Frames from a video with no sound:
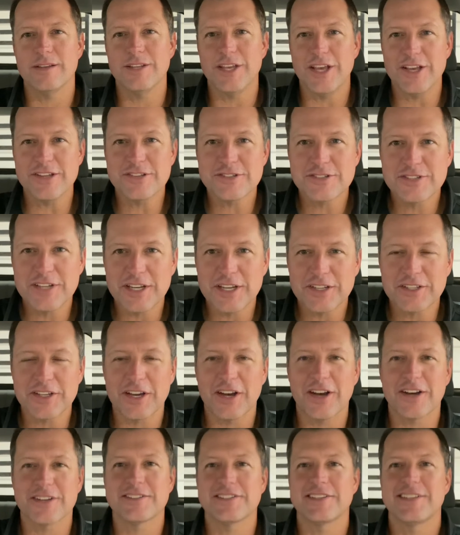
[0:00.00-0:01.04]
Yes,
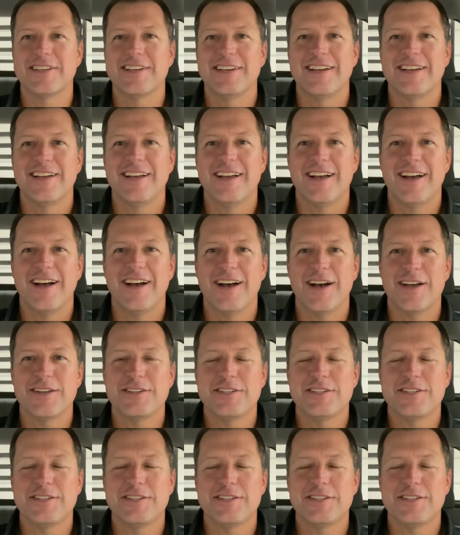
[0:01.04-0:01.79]
TikToks, uh,